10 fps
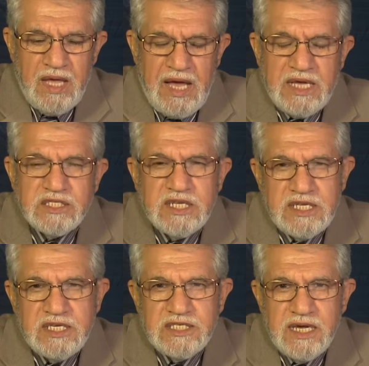has
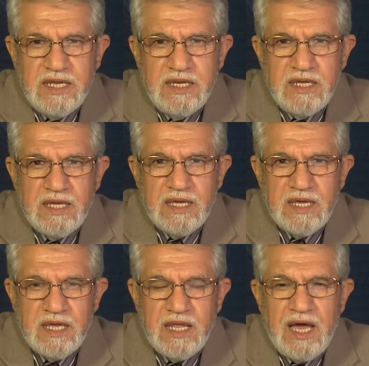reason
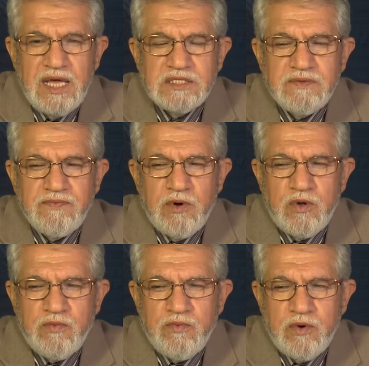and has
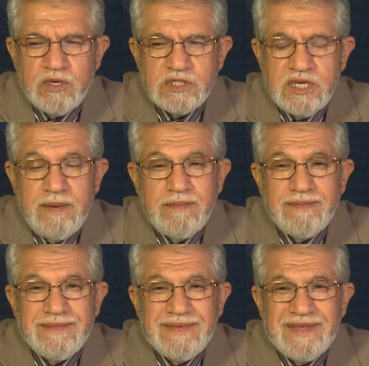for
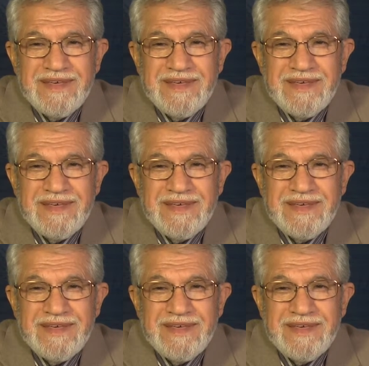some